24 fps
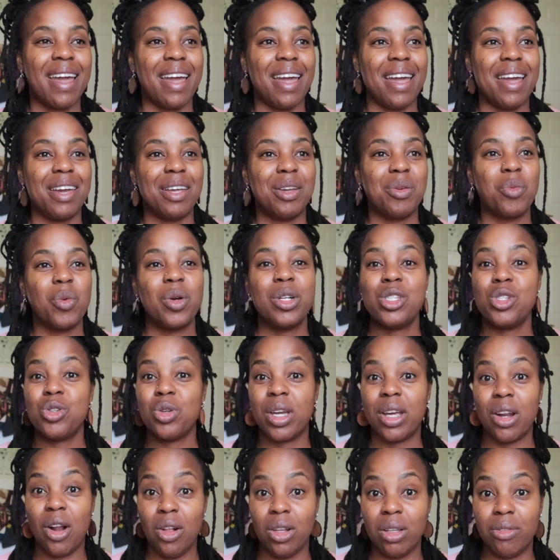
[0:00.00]
And once you
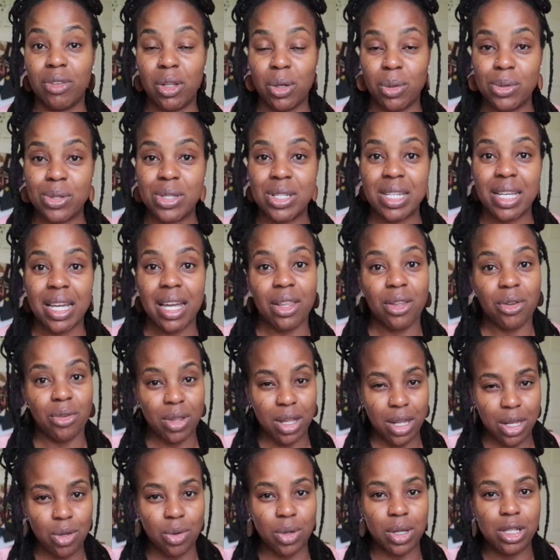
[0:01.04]
get all of those together,
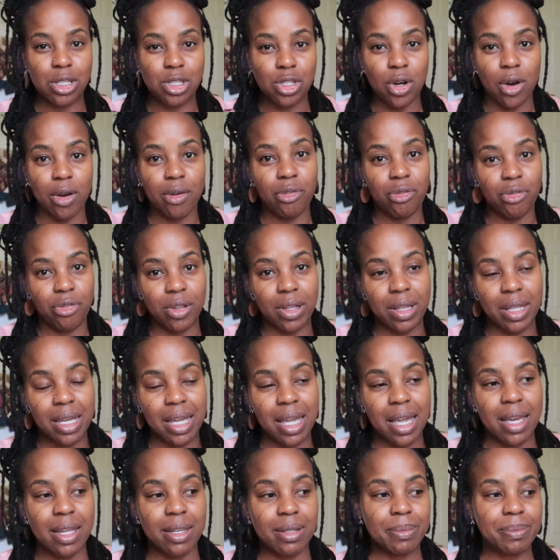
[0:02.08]
then you can start filling
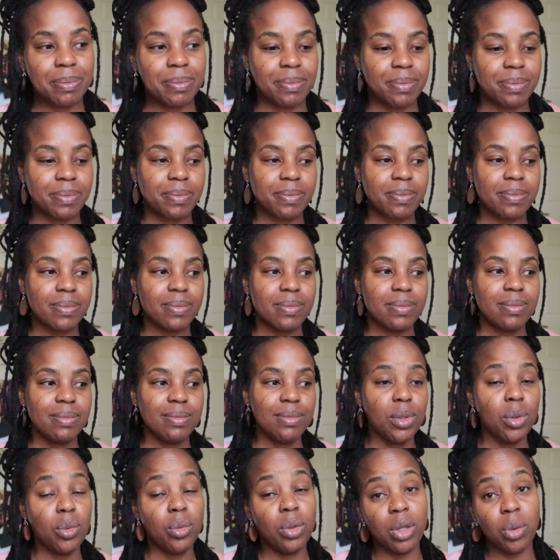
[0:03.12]
in.
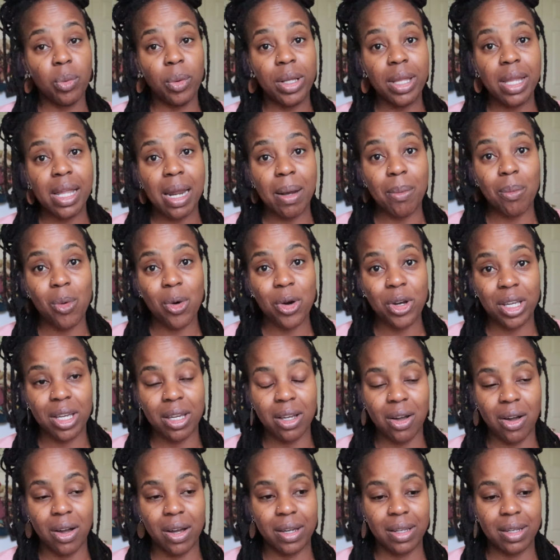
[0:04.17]
Well, the one that I'm
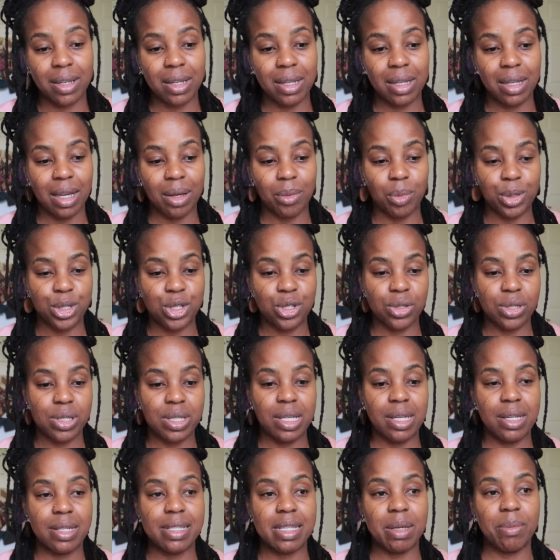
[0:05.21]
working on, which you'll
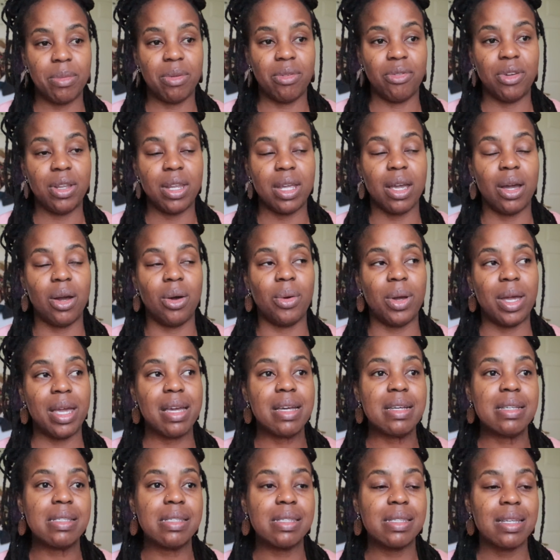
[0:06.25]
see in some of the video,
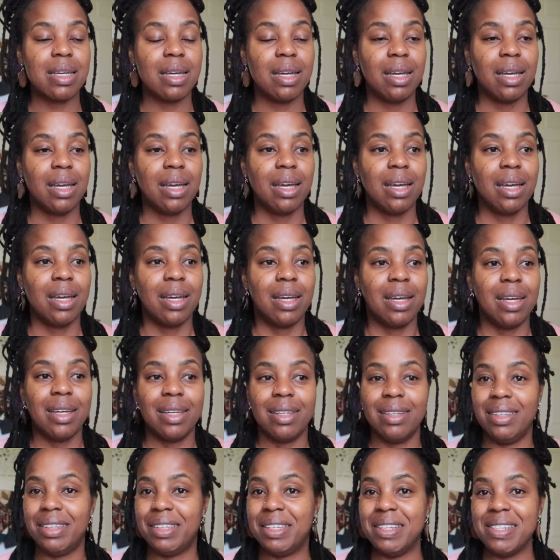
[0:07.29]

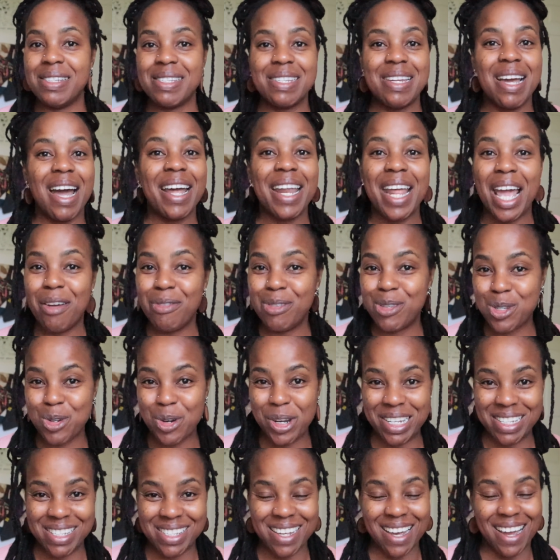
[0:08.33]
does not have
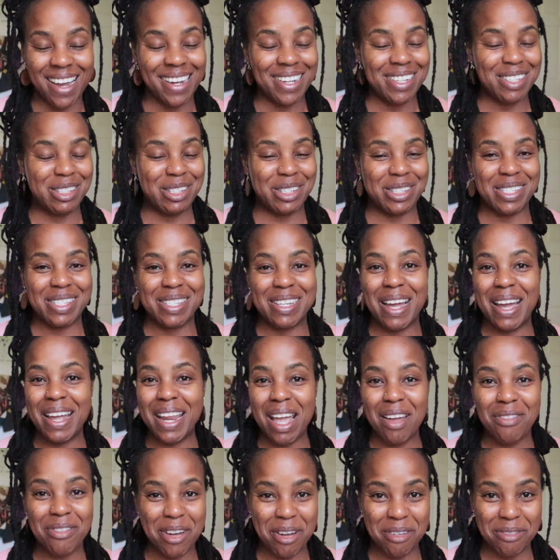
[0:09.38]
straight sides, does not
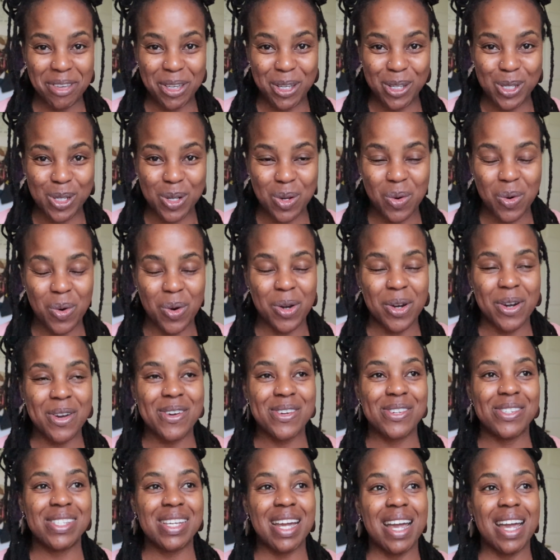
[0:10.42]
have obvious corners,